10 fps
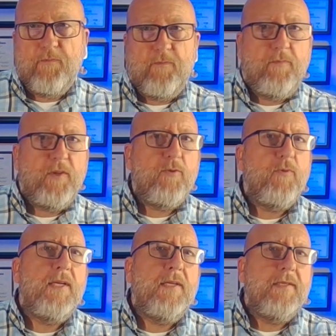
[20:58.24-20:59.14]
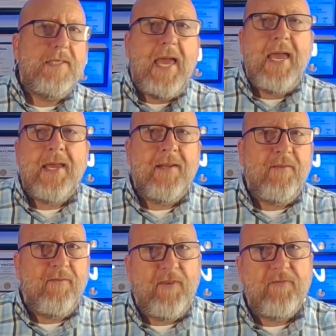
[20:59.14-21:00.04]
between 10 and
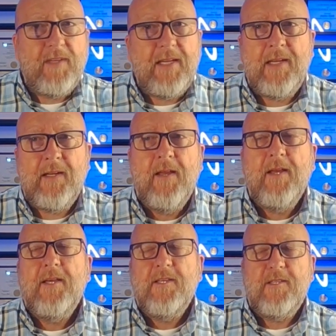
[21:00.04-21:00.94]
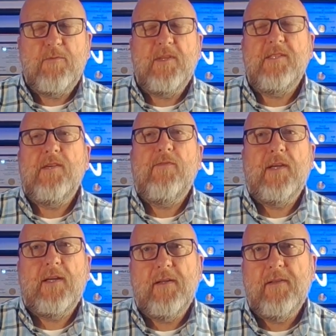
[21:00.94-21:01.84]
15
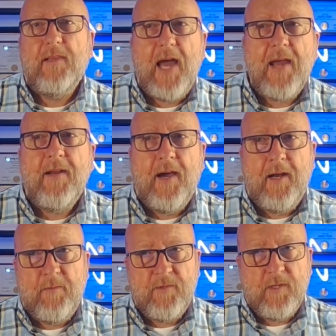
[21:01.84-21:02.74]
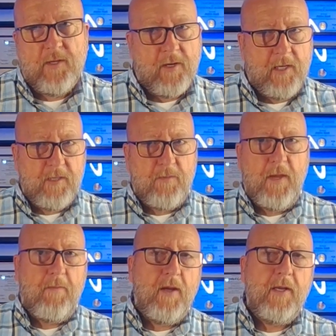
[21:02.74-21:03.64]
specific line items that you're going to spend money